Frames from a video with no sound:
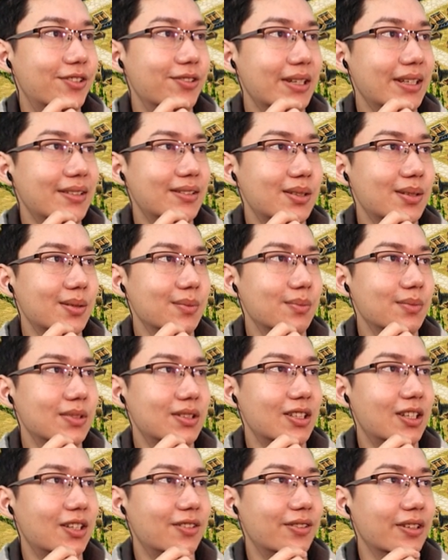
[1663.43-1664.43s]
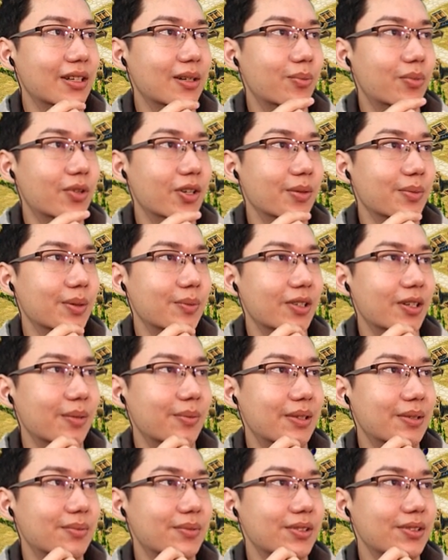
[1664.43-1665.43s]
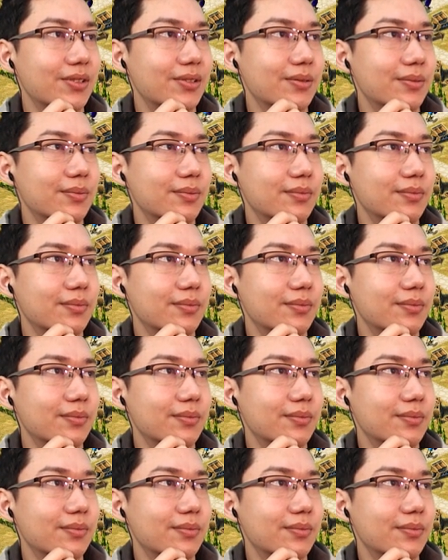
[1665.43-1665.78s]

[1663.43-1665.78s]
rates, solve our employment problems.